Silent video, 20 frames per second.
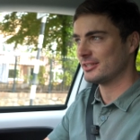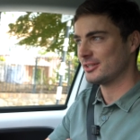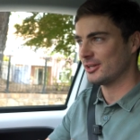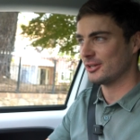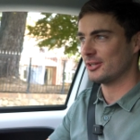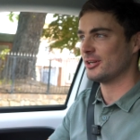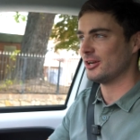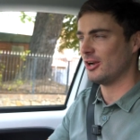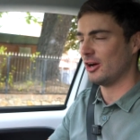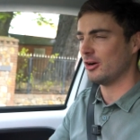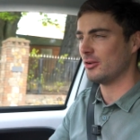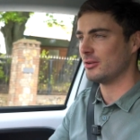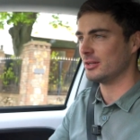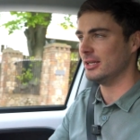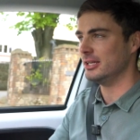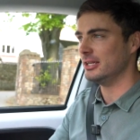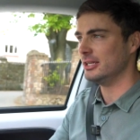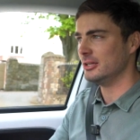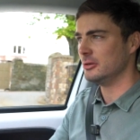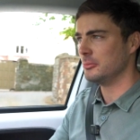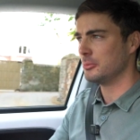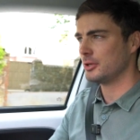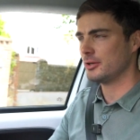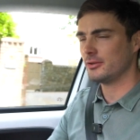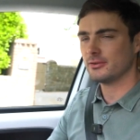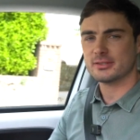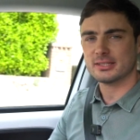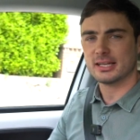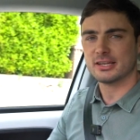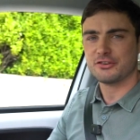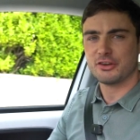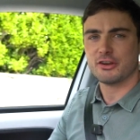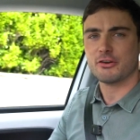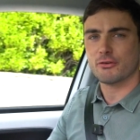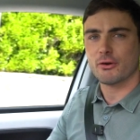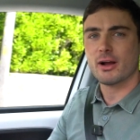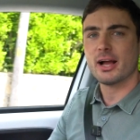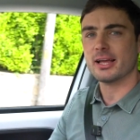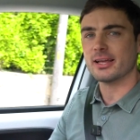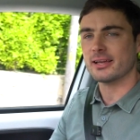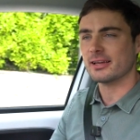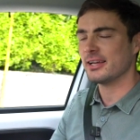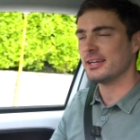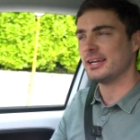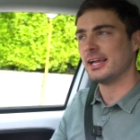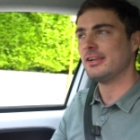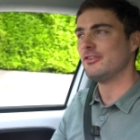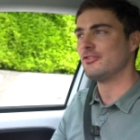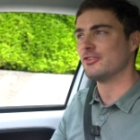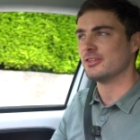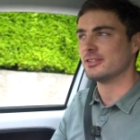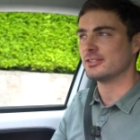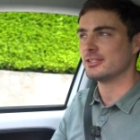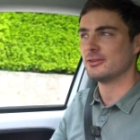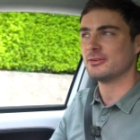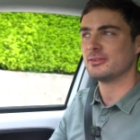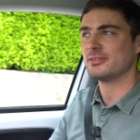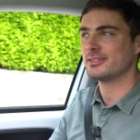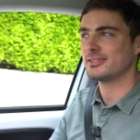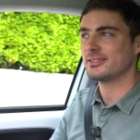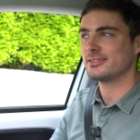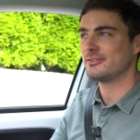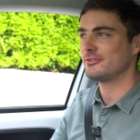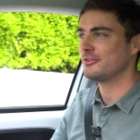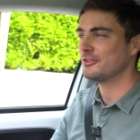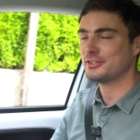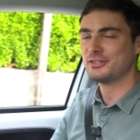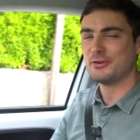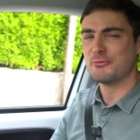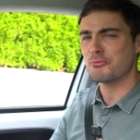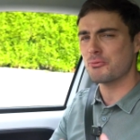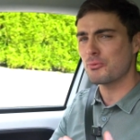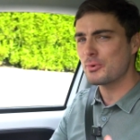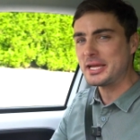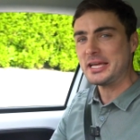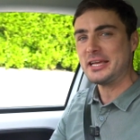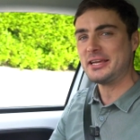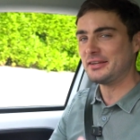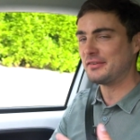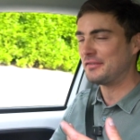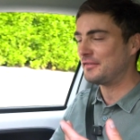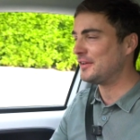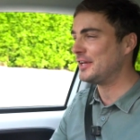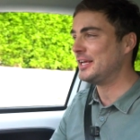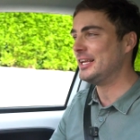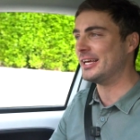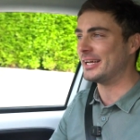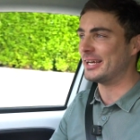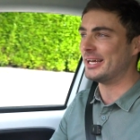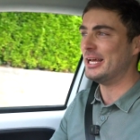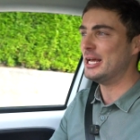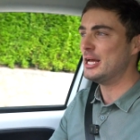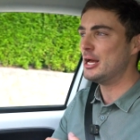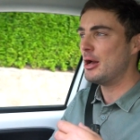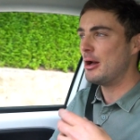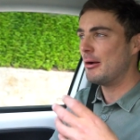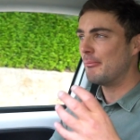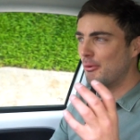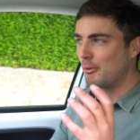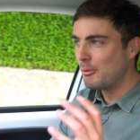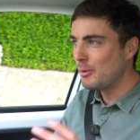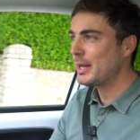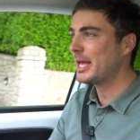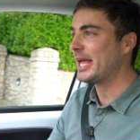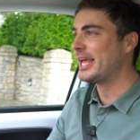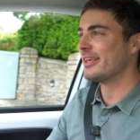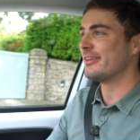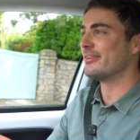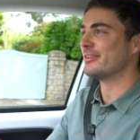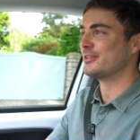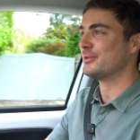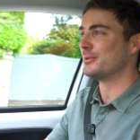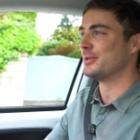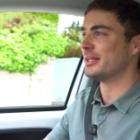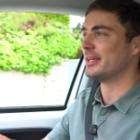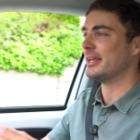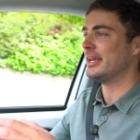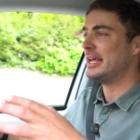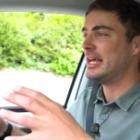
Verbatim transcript: to turn it on, but it doesn't actually crank an engine, so it's just a weird feeling but we'll get used to it.